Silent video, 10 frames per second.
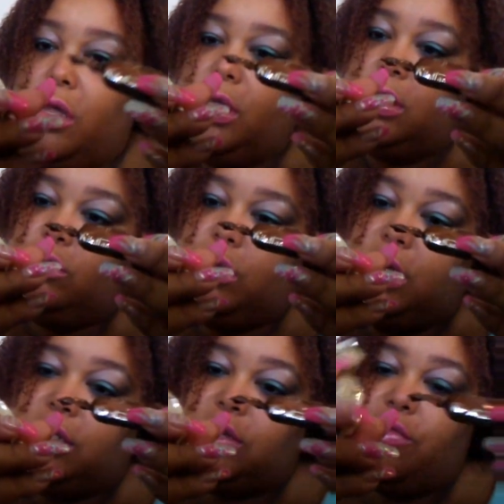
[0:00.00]
this one
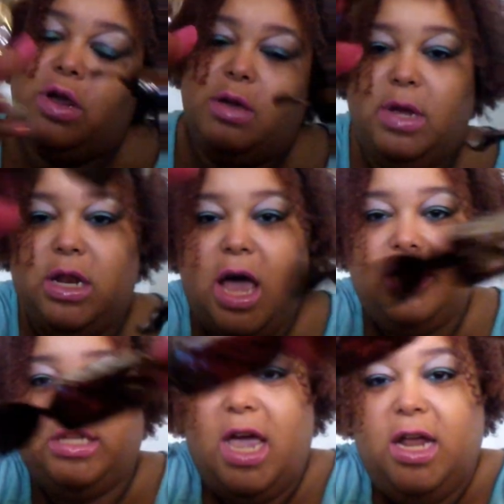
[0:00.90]
is creamy
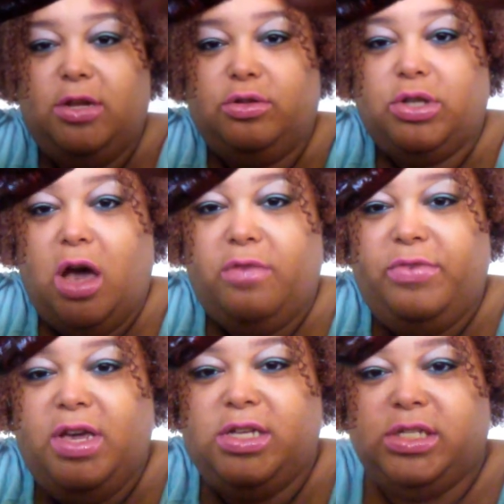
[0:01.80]
latte, little
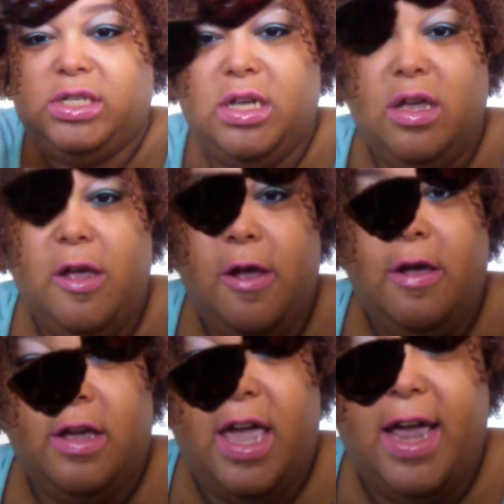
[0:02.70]
toffees,
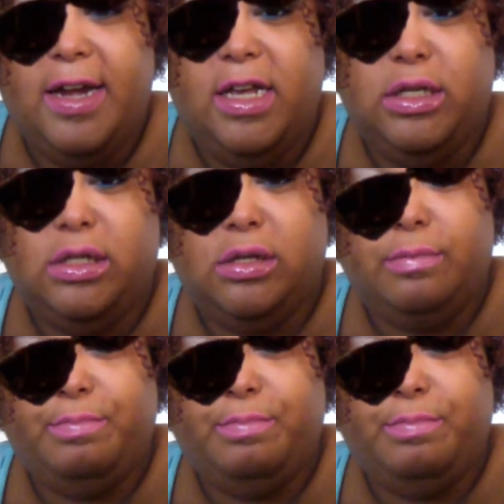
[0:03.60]
candies.